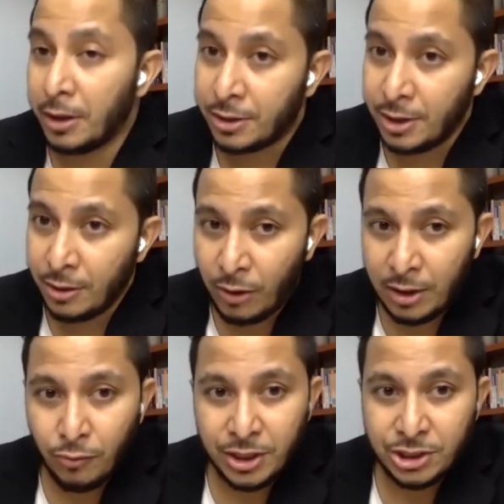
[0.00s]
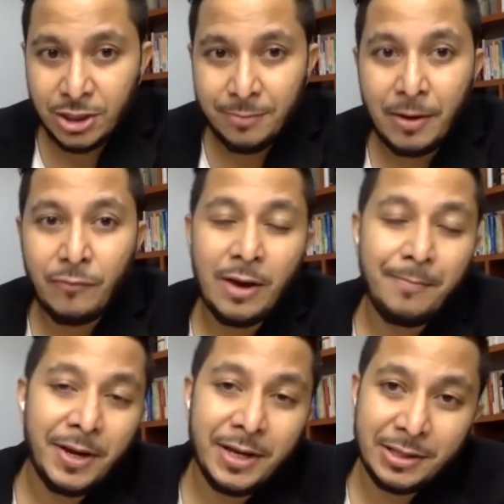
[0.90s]
tier 1 location, but we are
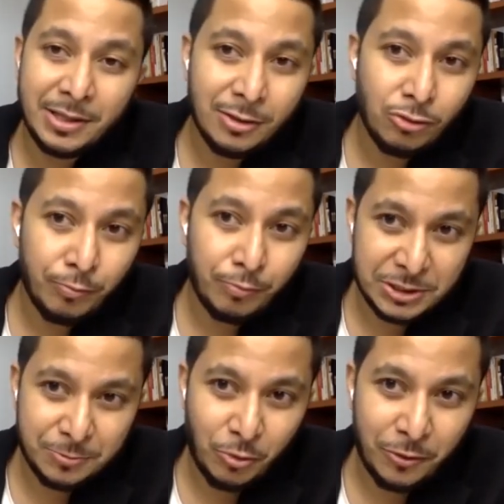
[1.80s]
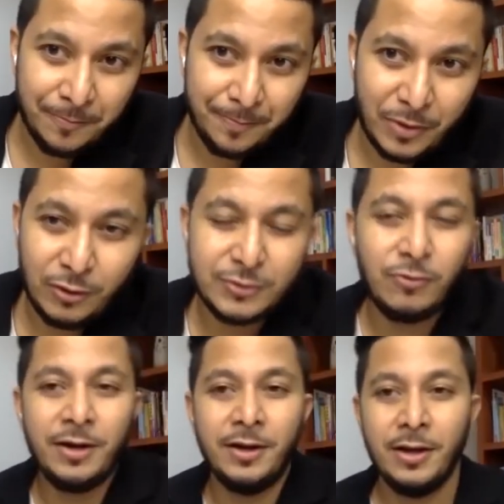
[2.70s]
buying at tier 2 price point. Because why?